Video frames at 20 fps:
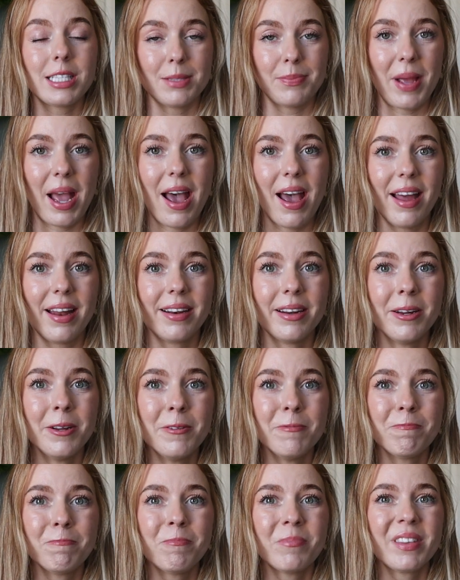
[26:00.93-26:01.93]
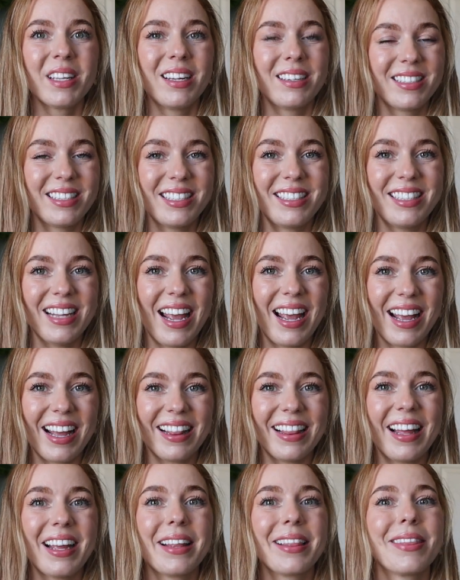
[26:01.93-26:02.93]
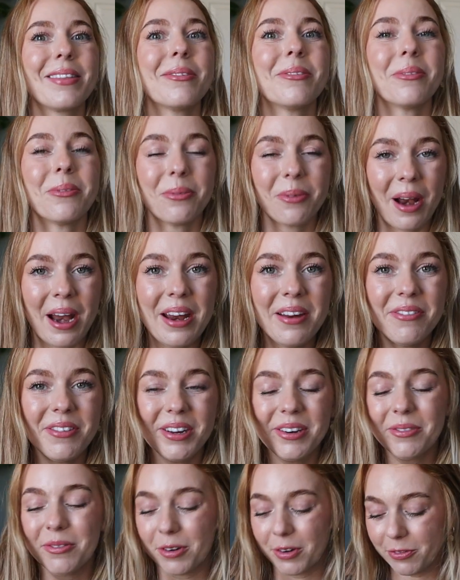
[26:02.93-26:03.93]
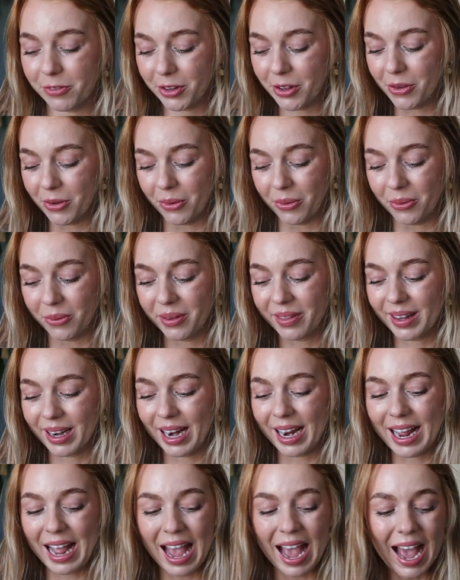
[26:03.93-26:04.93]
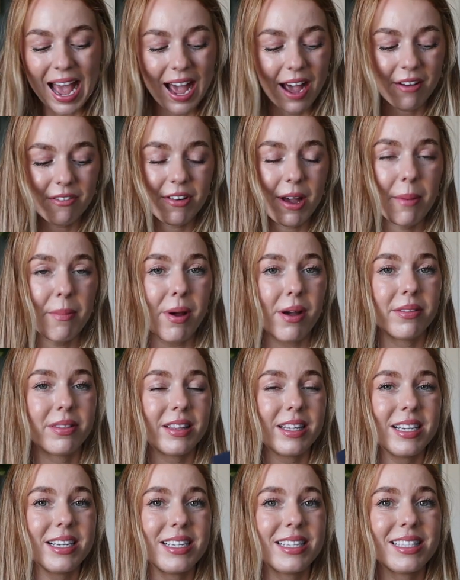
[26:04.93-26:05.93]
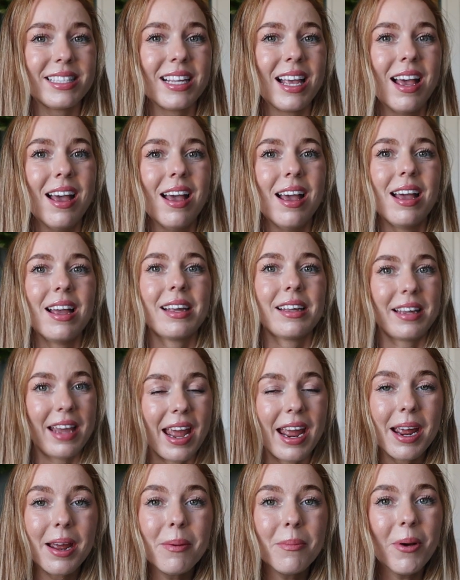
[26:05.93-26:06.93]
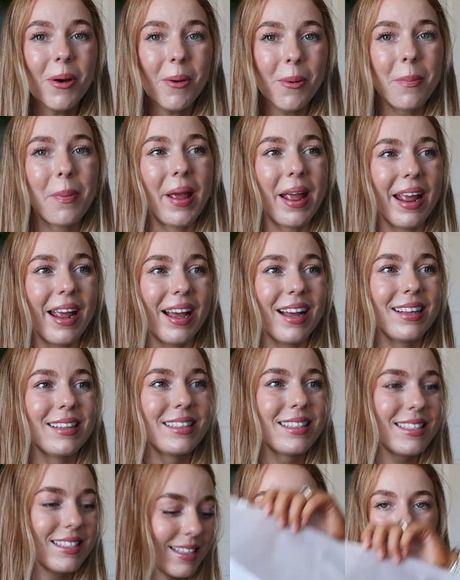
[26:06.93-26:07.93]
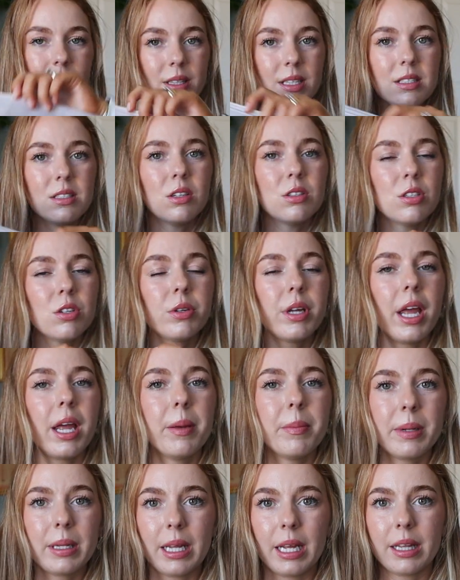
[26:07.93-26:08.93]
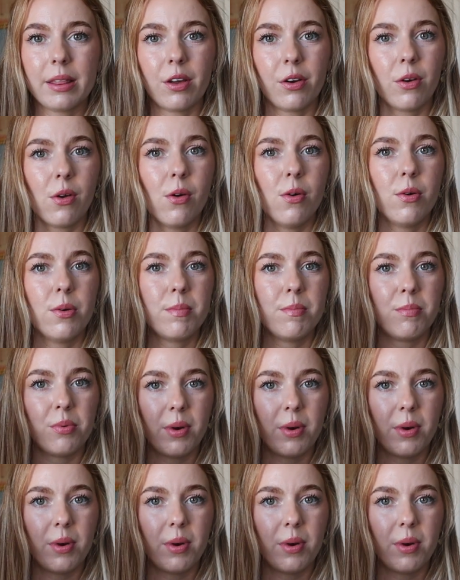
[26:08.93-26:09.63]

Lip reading: as bad to say like the raving review that I have about these camo pants. These also came in like their own